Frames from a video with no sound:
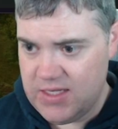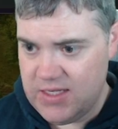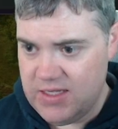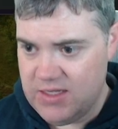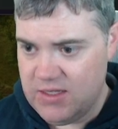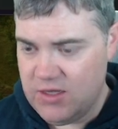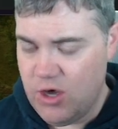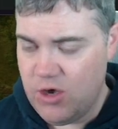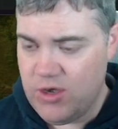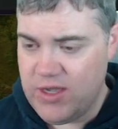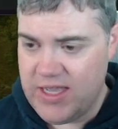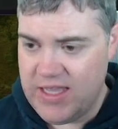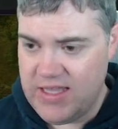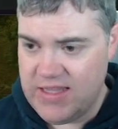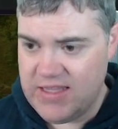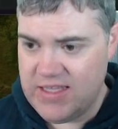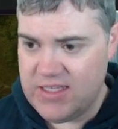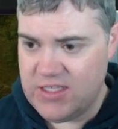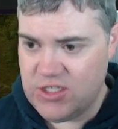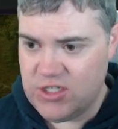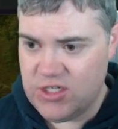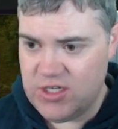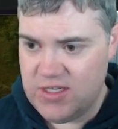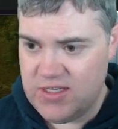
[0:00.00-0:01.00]
okay, this
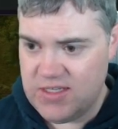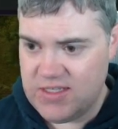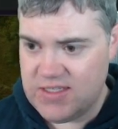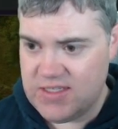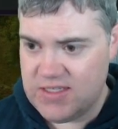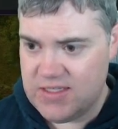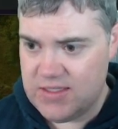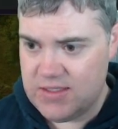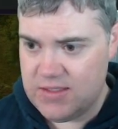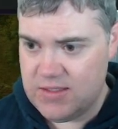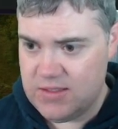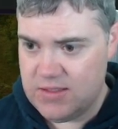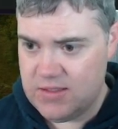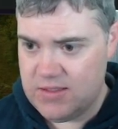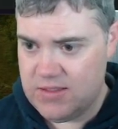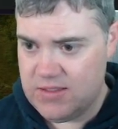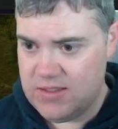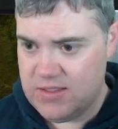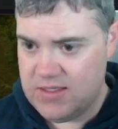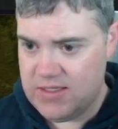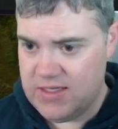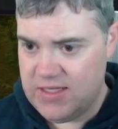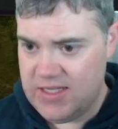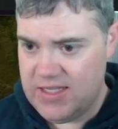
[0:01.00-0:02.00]
just
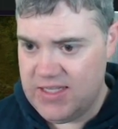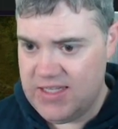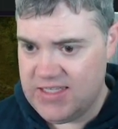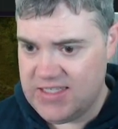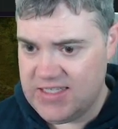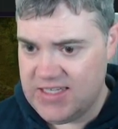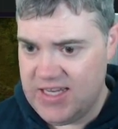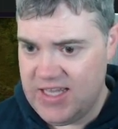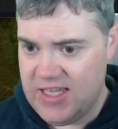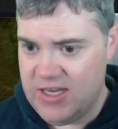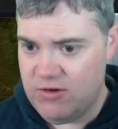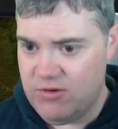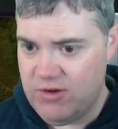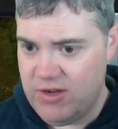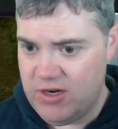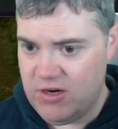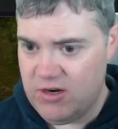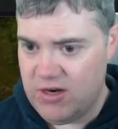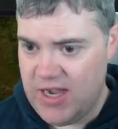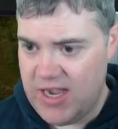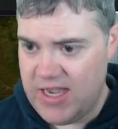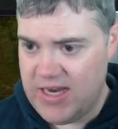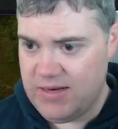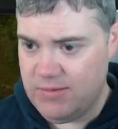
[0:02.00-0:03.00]
is an iterator
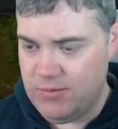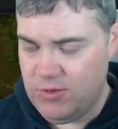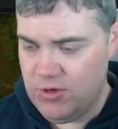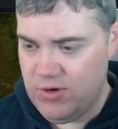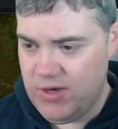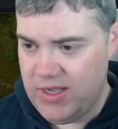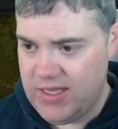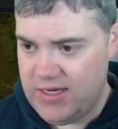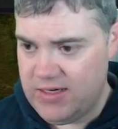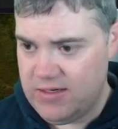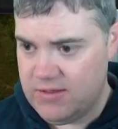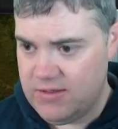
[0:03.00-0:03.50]
item U8.